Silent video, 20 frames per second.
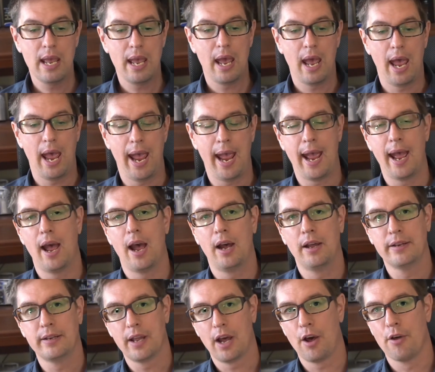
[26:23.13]

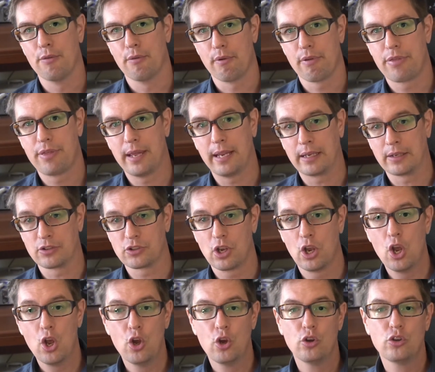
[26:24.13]
and other things.
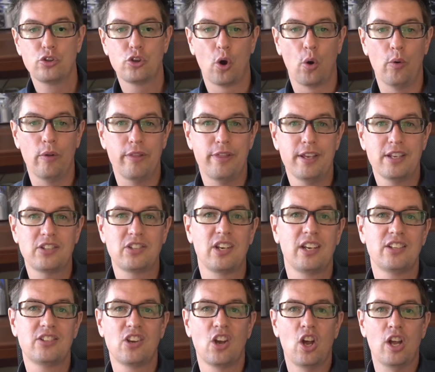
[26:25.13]
So this
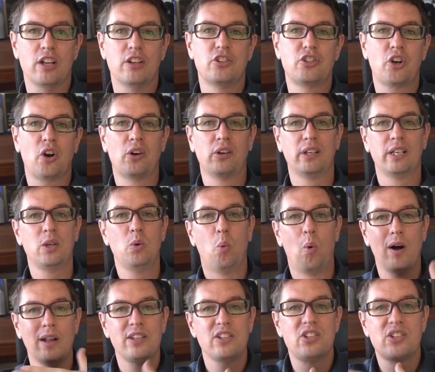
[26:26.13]
is certainly
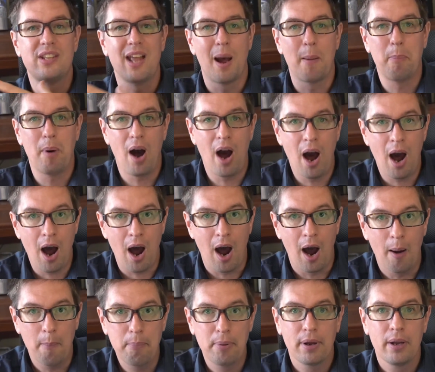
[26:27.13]
one step
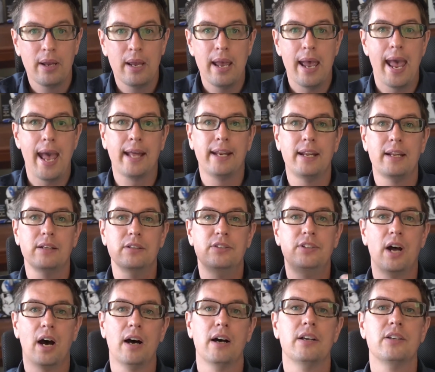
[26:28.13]
up, and it
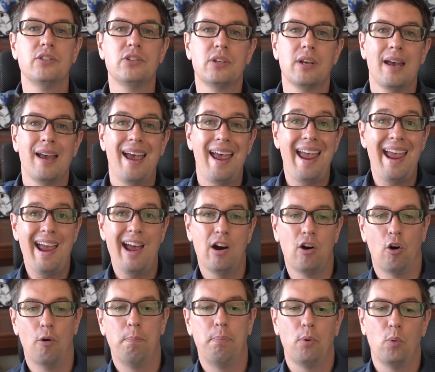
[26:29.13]
does
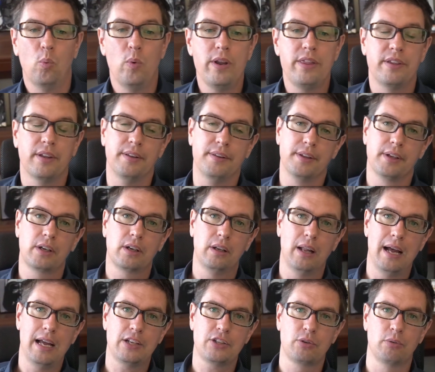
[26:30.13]
help within the
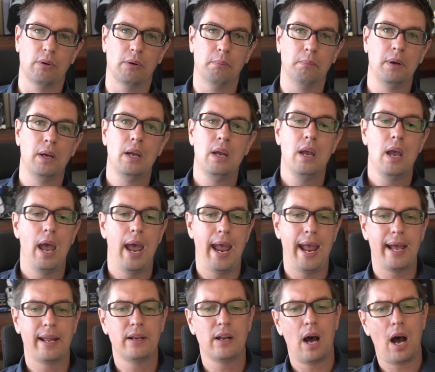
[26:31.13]
classroom.
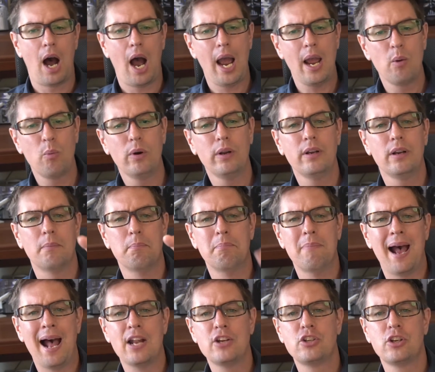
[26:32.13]
And I would
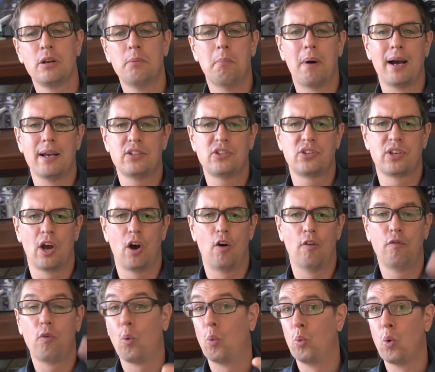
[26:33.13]
imagine myself
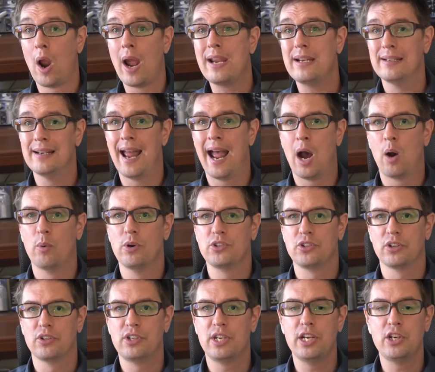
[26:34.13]
right now as a
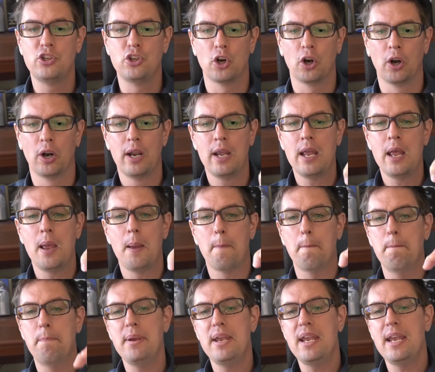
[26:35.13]
teacher
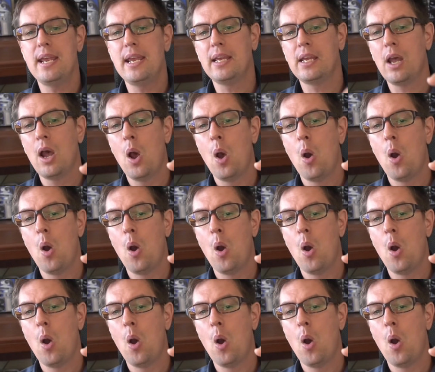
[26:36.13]
being